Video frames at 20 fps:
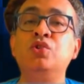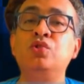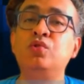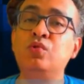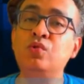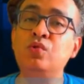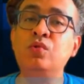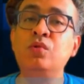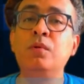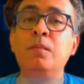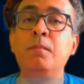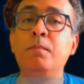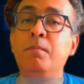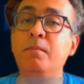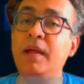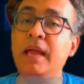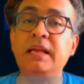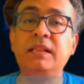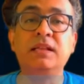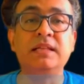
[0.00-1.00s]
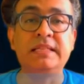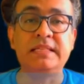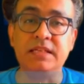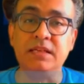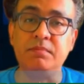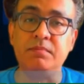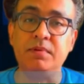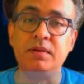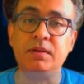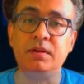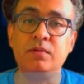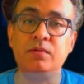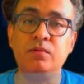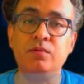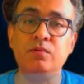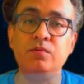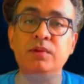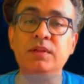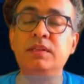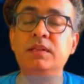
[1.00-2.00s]
to make the chip
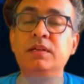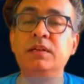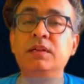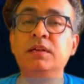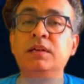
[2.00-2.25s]
with